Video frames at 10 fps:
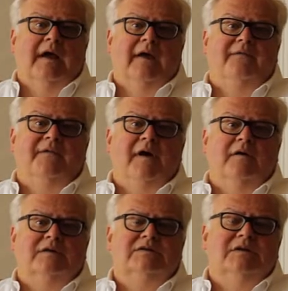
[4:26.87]
of
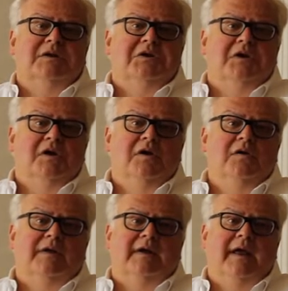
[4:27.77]
folks
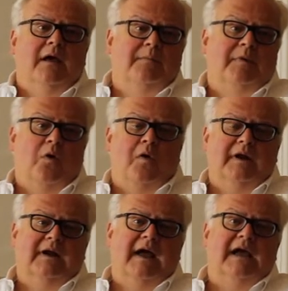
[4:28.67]
who can help
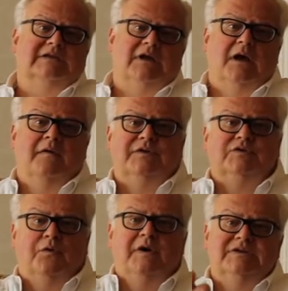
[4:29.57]
organize all the
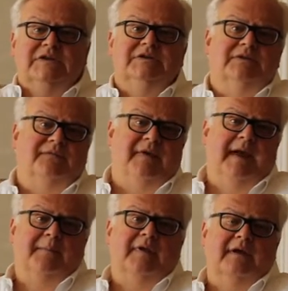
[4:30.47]
toys into the
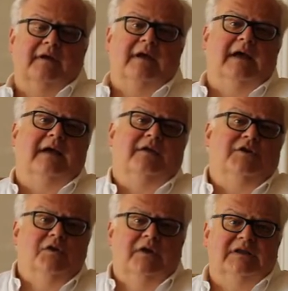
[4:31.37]
family
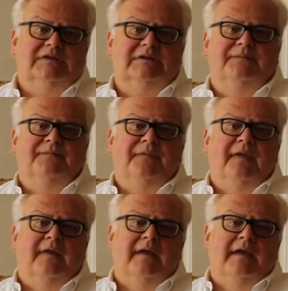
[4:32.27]
units.
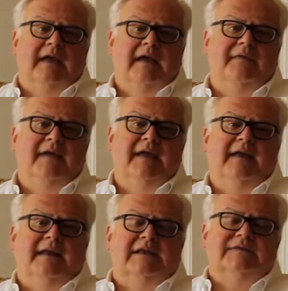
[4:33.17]
And
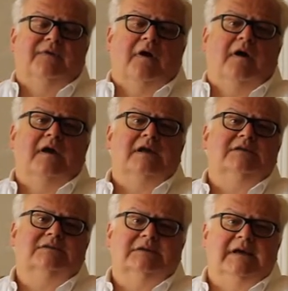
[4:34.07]
then as far
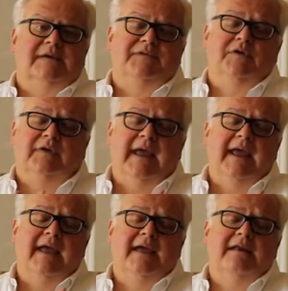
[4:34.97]
as if you
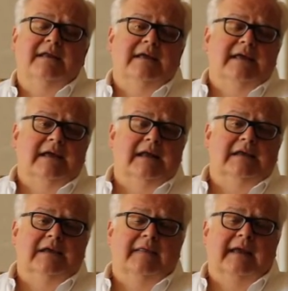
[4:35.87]
can,
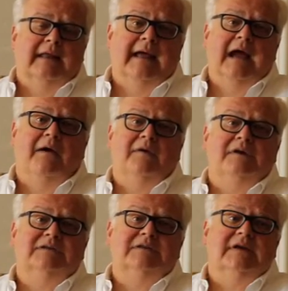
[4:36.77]
and they allow
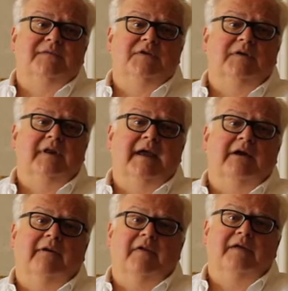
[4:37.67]
us, if you can hang
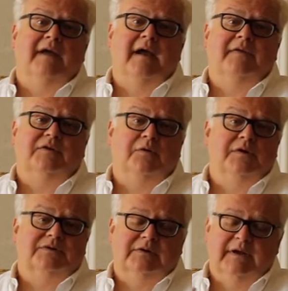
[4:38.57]
around the night the
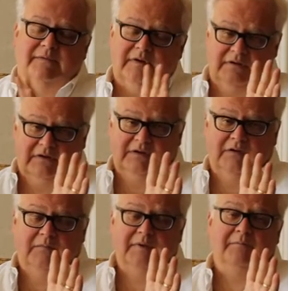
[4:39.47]
toys are given, you
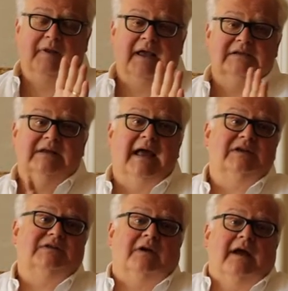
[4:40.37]
would be blessed.
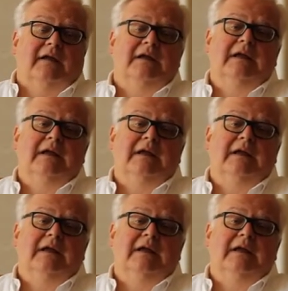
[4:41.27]
Last year I